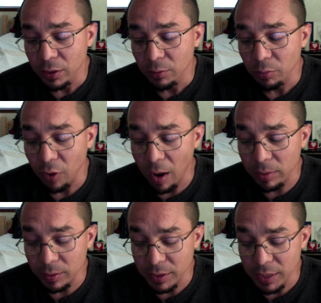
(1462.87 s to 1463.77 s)

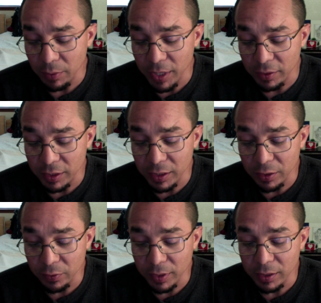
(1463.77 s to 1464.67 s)
problems that we have to deal
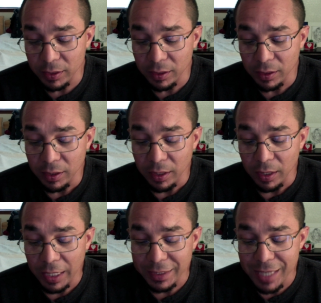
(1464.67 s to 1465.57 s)
with
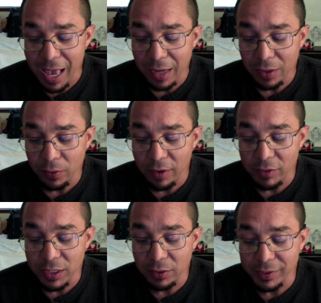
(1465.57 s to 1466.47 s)
and tackle every
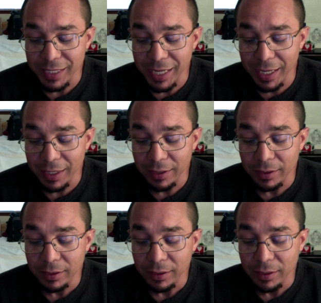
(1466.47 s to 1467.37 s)
single day
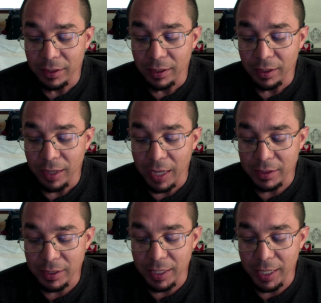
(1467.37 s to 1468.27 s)
as
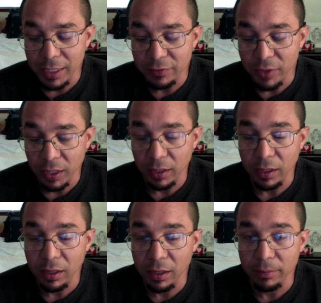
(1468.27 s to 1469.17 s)
the days fucking
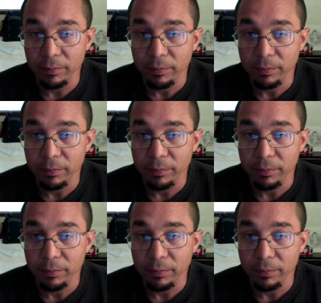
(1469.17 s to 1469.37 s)
come.